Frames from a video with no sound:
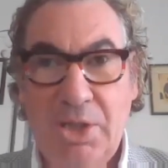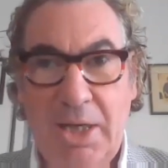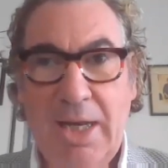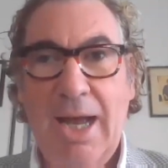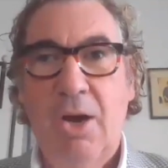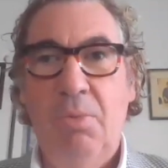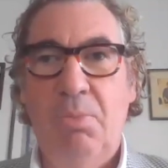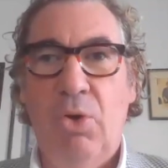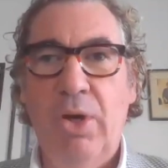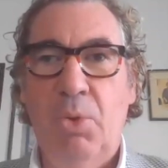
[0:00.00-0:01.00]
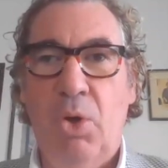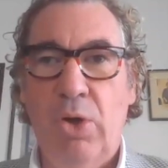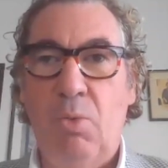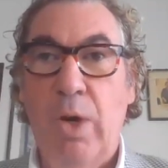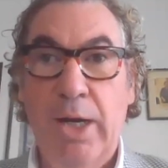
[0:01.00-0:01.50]
We see now more
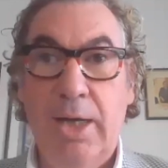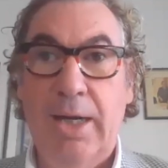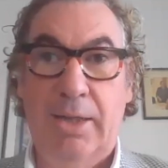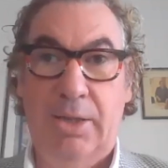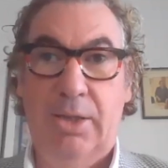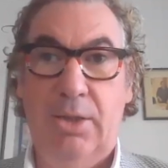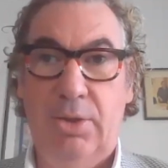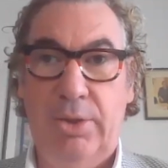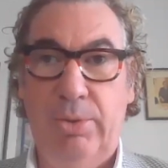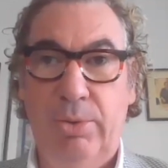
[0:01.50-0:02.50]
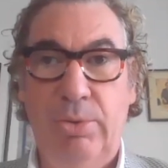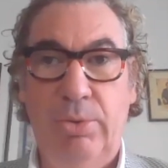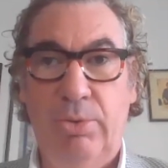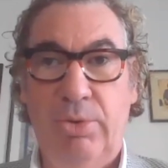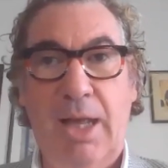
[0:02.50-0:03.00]
and more awareness
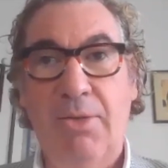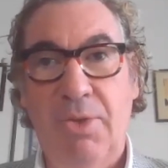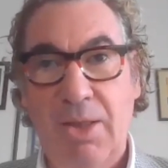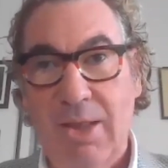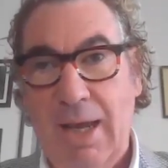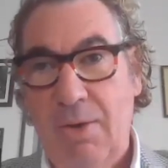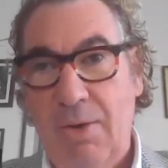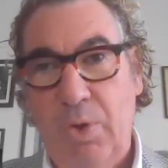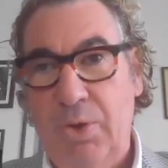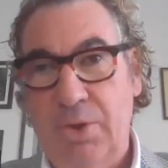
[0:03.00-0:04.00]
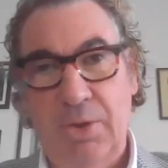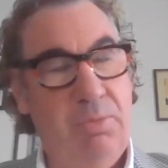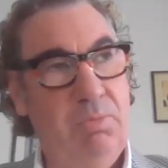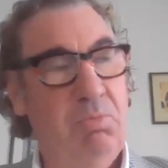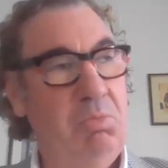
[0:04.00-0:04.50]
to something that
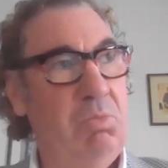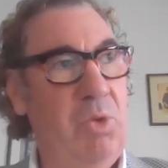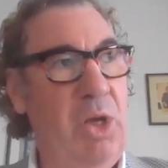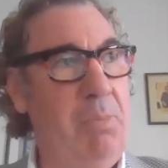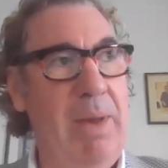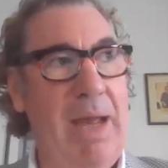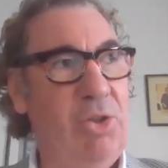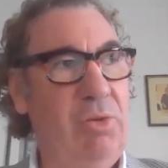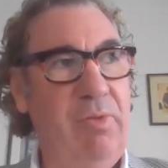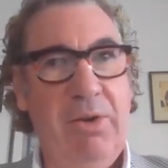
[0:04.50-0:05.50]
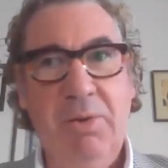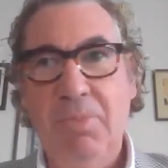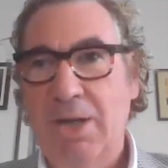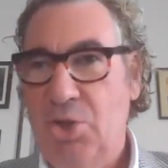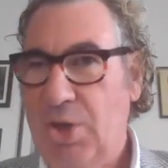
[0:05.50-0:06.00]
was not mentioned
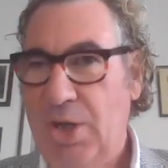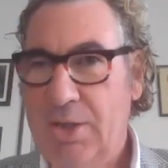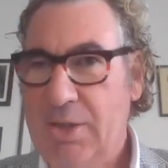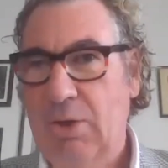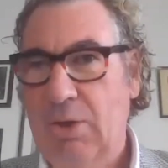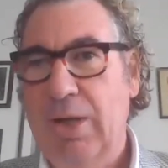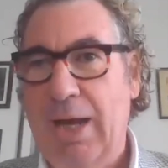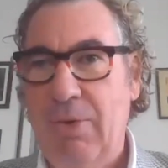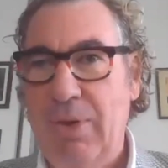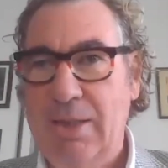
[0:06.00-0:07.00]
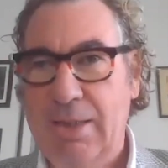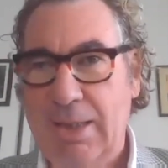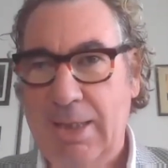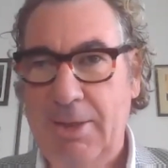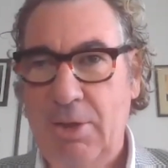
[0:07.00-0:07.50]
very much years ago, now
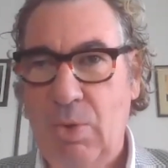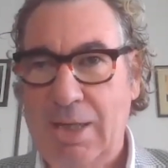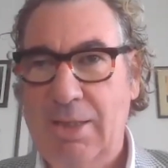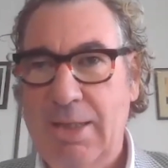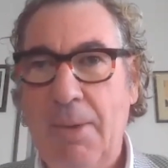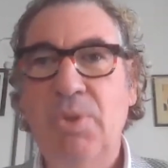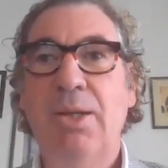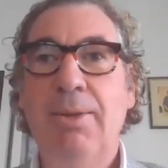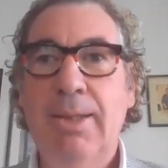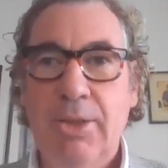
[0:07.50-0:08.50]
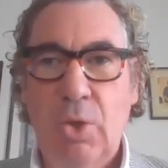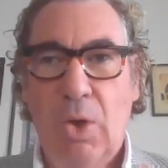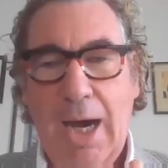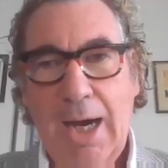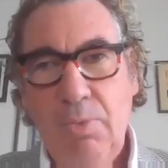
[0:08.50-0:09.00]
is the US debt.
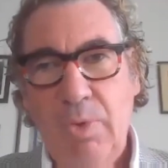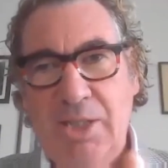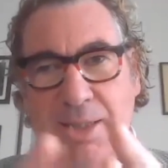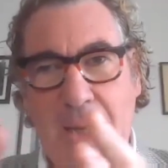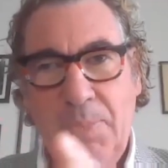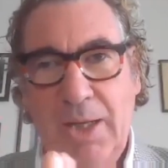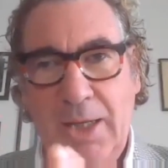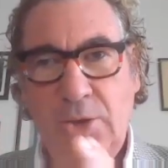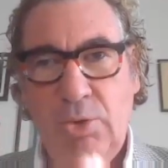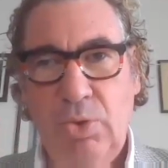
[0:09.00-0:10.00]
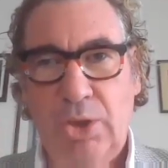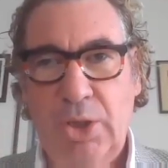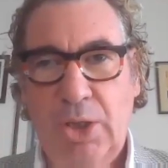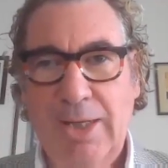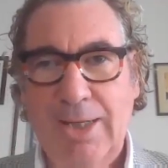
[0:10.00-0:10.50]
So are we stepping
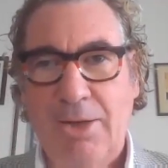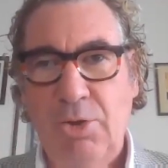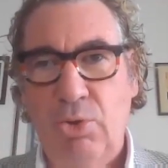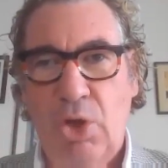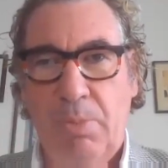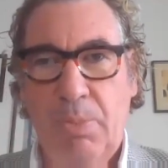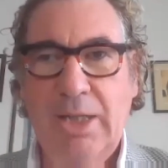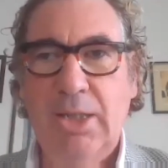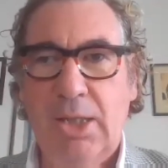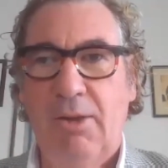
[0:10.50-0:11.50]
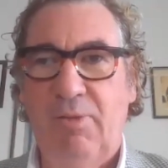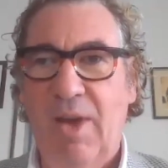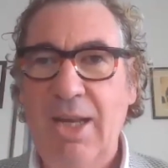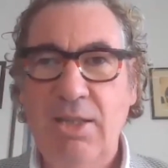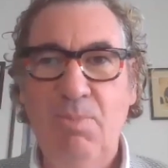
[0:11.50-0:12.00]
into not only in a new
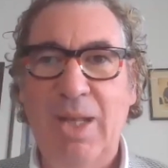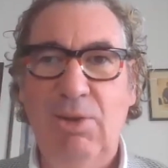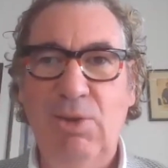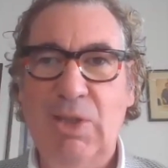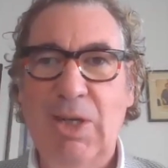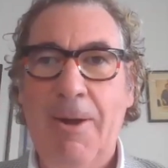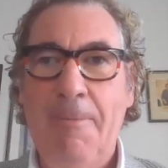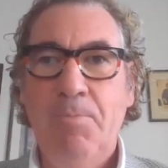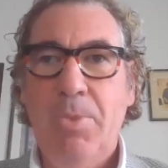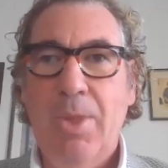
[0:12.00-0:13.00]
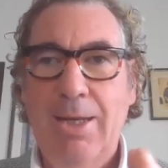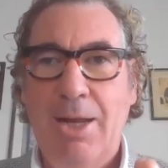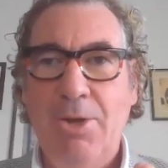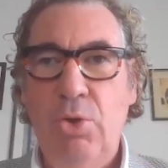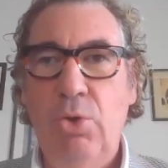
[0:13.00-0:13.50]
geopolitical phase, but also
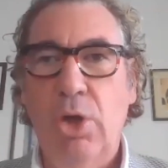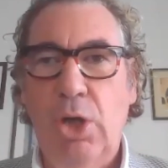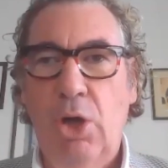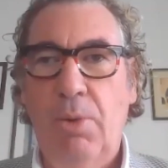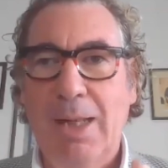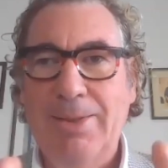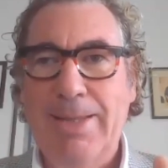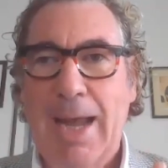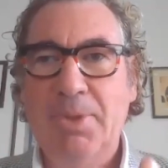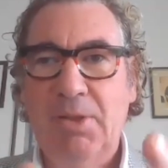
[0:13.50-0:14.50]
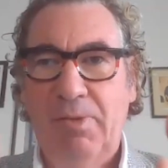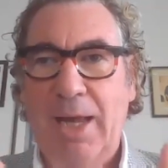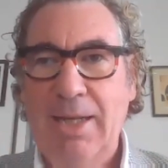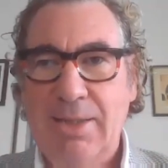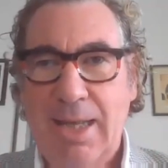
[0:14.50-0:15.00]
in a new global
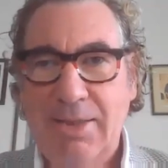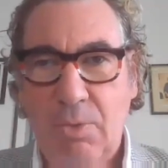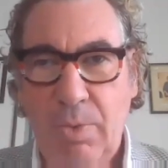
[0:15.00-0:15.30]
debt phase?